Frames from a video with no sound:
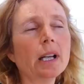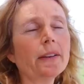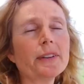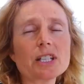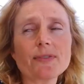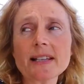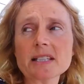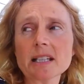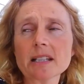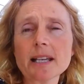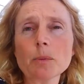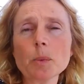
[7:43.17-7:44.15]
This
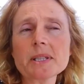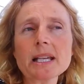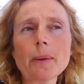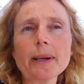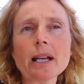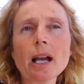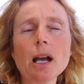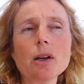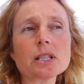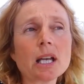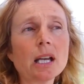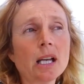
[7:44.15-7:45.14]
fasting thing, we'll see how it
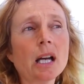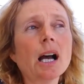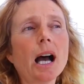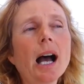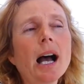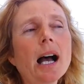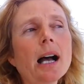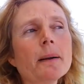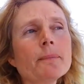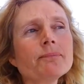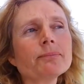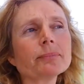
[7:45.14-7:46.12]
goes.
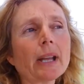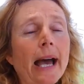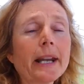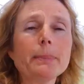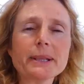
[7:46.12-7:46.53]
And